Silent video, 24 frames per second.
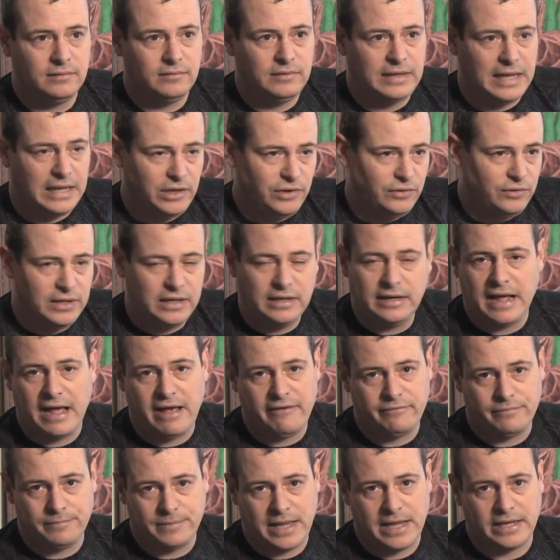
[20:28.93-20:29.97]
that you didn't
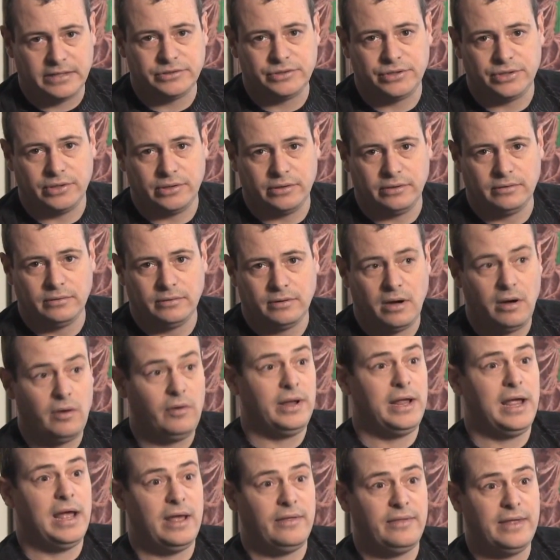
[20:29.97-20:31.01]
have them last year. Oh
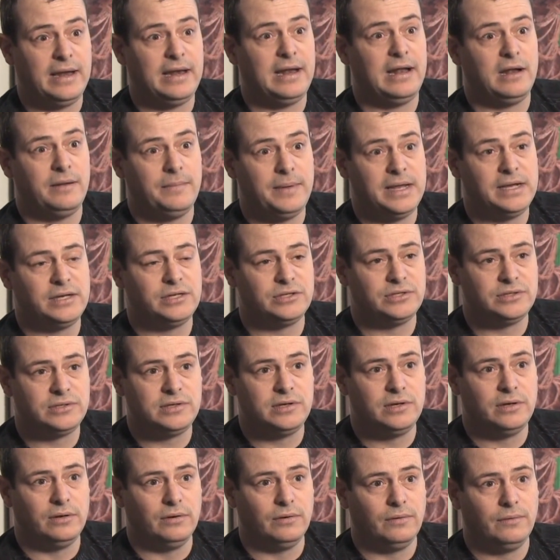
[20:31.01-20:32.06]
yeah, that innovation is
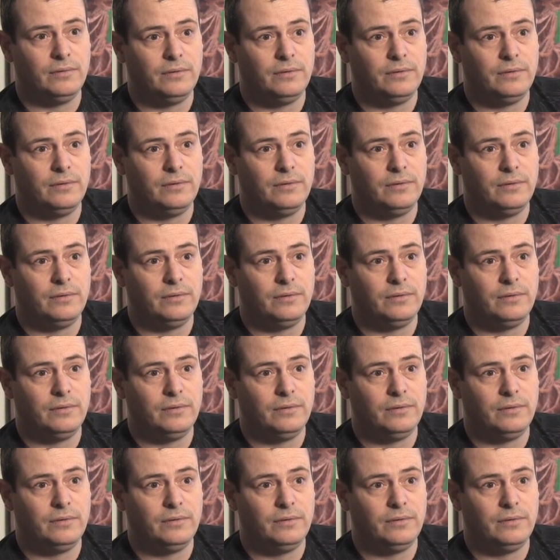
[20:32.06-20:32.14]
new.